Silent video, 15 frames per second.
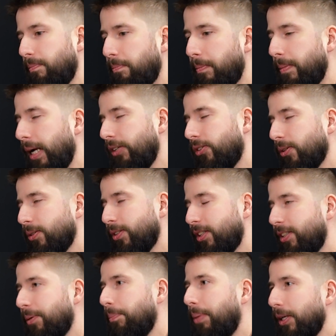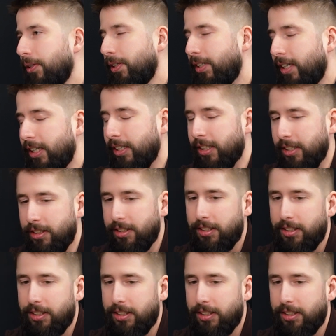mental stability and